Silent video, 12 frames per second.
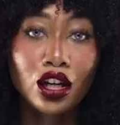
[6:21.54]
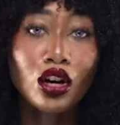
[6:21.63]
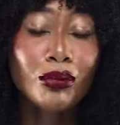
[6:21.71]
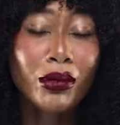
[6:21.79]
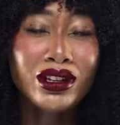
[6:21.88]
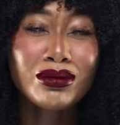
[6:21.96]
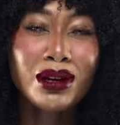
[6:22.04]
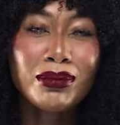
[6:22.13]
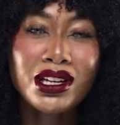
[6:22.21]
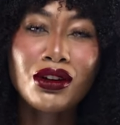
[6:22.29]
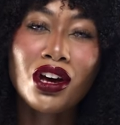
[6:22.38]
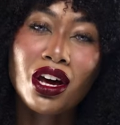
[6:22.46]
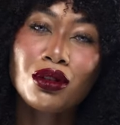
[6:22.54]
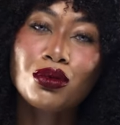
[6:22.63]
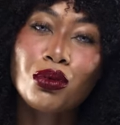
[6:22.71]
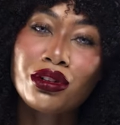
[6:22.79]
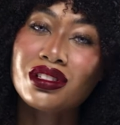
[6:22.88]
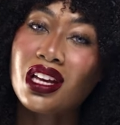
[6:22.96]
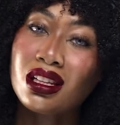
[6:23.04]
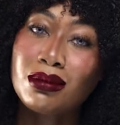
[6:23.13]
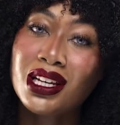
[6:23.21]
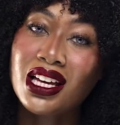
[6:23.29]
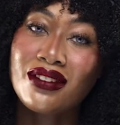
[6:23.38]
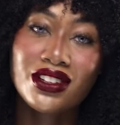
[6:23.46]
Your brush might be your hair's worst
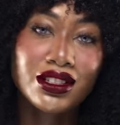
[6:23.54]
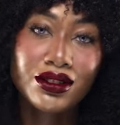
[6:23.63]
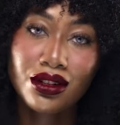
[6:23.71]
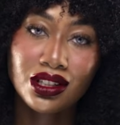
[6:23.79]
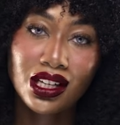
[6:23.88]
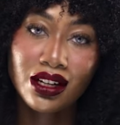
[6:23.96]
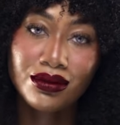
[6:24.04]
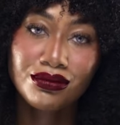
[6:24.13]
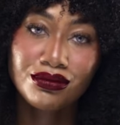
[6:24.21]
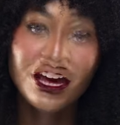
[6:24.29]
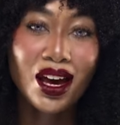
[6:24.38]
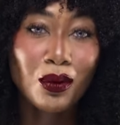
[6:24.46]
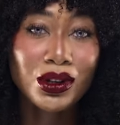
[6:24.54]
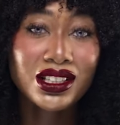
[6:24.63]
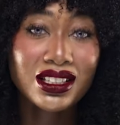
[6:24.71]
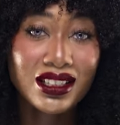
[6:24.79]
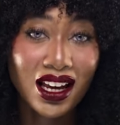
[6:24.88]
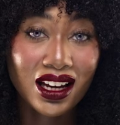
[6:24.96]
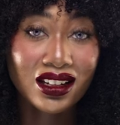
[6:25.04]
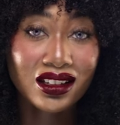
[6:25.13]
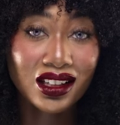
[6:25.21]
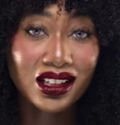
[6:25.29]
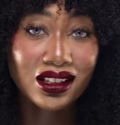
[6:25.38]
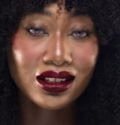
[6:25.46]
enemy if it's dirty. And when
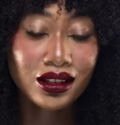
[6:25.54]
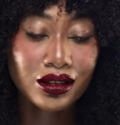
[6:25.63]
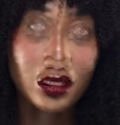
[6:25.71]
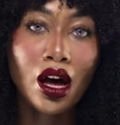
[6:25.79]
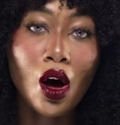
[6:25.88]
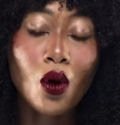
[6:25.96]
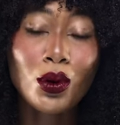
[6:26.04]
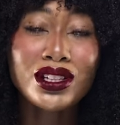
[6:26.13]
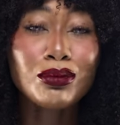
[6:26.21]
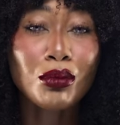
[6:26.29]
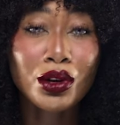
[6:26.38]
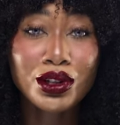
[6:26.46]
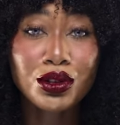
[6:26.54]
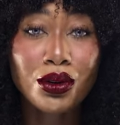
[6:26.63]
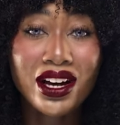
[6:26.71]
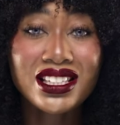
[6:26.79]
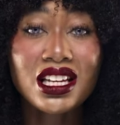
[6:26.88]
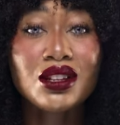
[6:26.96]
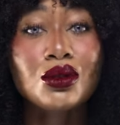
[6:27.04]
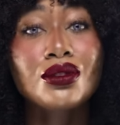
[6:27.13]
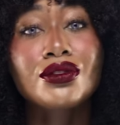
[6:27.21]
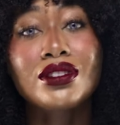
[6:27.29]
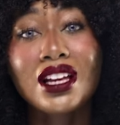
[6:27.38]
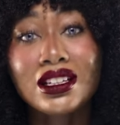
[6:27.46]
detangling, always moisturize and use
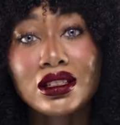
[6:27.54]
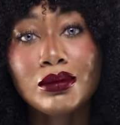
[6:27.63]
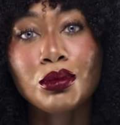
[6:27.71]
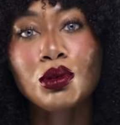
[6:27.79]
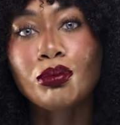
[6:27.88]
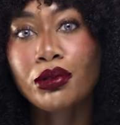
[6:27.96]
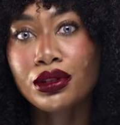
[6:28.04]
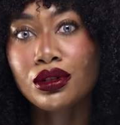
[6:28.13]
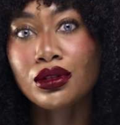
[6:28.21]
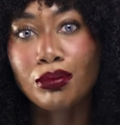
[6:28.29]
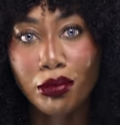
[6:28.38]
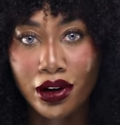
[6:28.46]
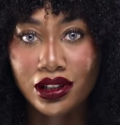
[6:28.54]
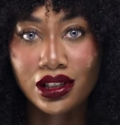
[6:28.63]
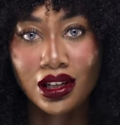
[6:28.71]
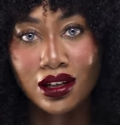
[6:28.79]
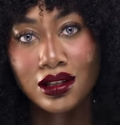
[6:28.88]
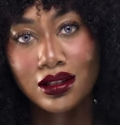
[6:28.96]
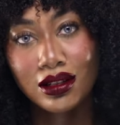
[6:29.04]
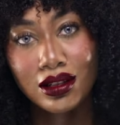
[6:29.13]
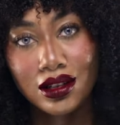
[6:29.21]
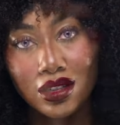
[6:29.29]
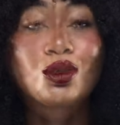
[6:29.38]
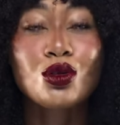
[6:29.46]
flexible bristled brushes.
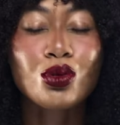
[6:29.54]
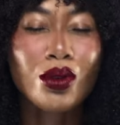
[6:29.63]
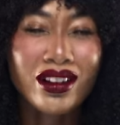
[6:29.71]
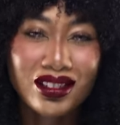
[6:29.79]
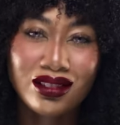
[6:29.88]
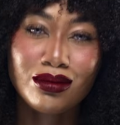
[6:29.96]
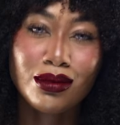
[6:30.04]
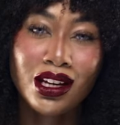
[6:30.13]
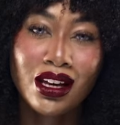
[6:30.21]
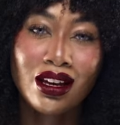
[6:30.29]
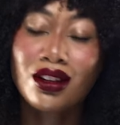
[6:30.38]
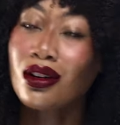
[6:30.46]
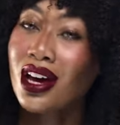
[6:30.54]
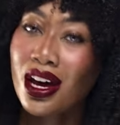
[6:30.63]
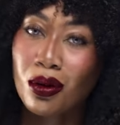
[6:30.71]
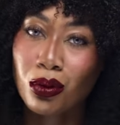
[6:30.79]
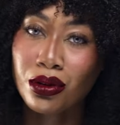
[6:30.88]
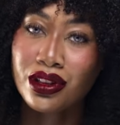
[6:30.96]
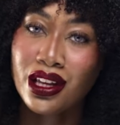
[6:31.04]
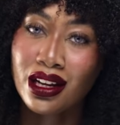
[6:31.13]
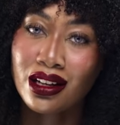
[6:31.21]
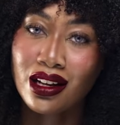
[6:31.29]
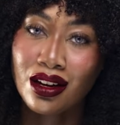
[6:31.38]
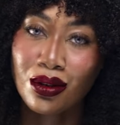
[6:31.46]
Trust me, your hair will
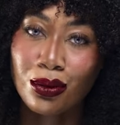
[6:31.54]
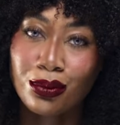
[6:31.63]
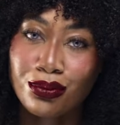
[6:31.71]
thank you.